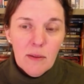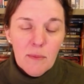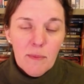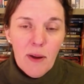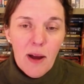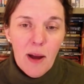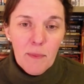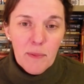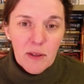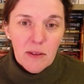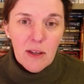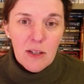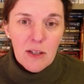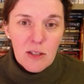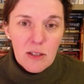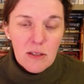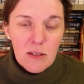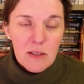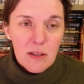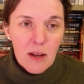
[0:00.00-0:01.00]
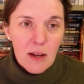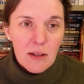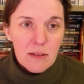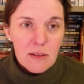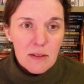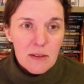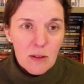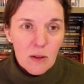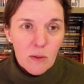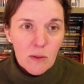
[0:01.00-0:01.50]
population size
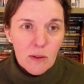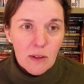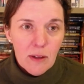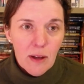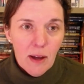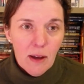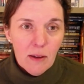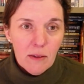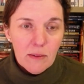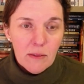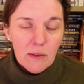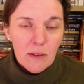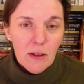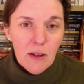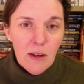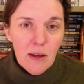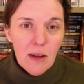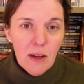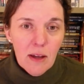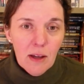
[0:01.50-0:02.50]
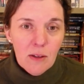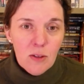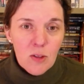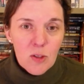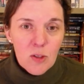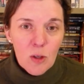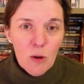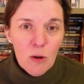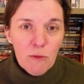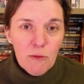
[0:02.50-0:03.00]
is going down. And
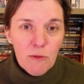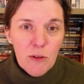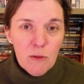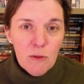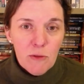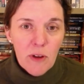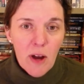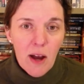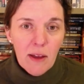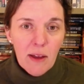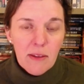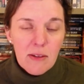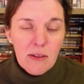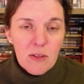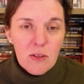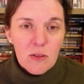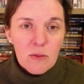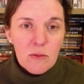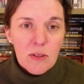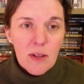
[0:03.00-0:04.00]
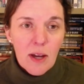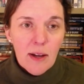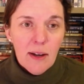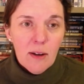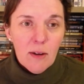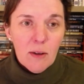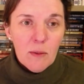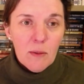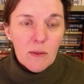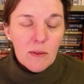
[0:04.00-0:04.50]
so if you've got this
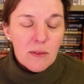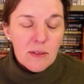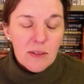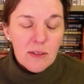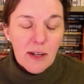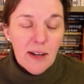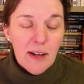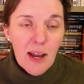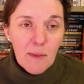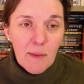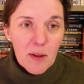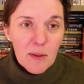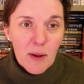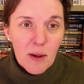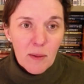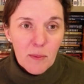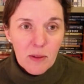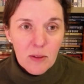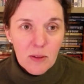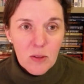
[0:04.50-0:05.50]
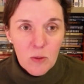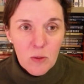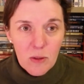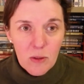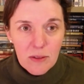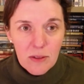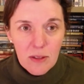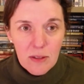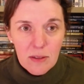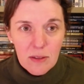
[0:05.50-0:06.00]
dynamic public school
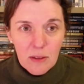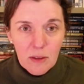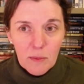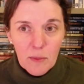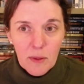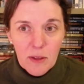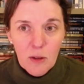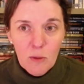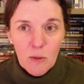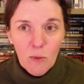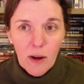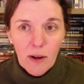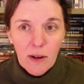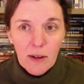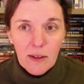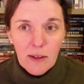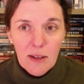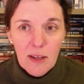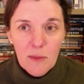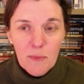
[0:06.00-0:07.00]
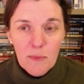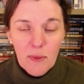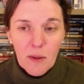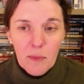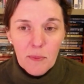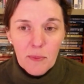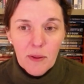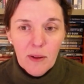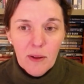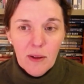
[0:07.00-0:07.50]
system and you want to keep
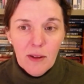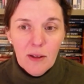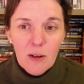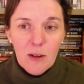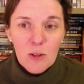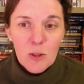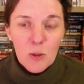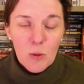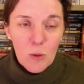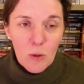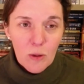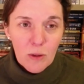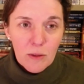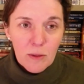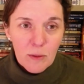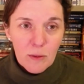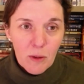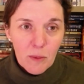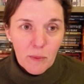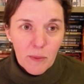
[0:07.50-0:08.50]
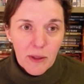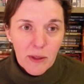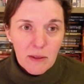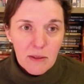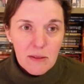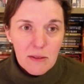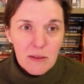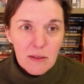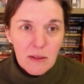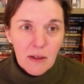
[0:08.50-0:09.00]
up your school
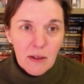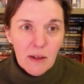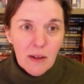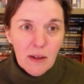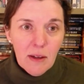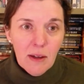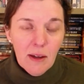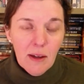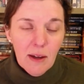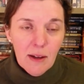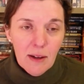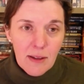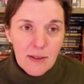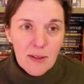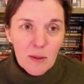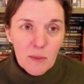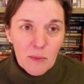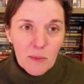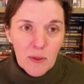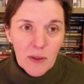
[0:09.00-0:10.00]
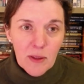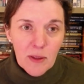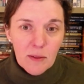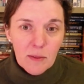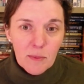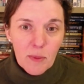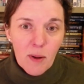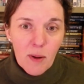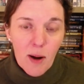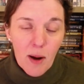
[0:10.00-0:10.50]
enrollments, it ends up being a
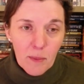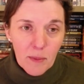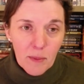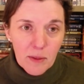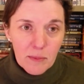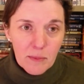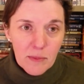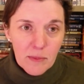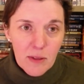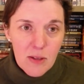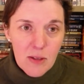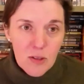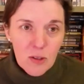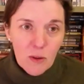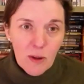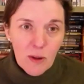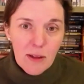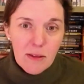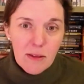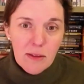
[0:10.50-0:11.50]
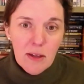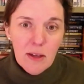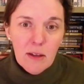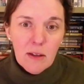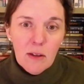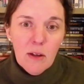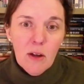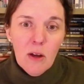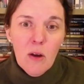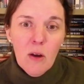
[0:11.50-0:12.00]
problem. So I
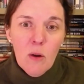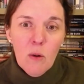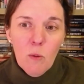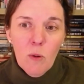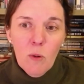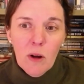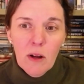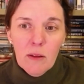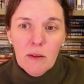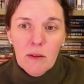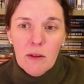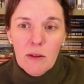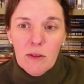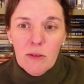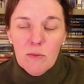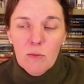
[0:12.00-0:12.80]
think one of the